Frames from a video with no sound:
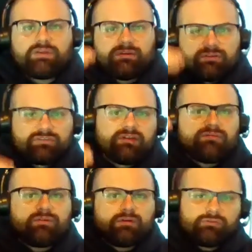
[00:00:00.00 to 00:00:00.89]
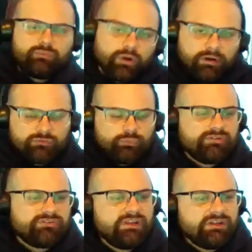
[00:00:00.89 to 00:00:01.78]
The existing furnace works. We
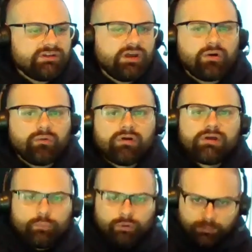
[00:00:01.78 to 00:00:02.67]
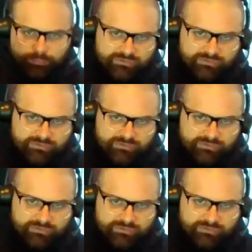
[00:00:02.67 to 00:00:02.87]
just need to know we're going to put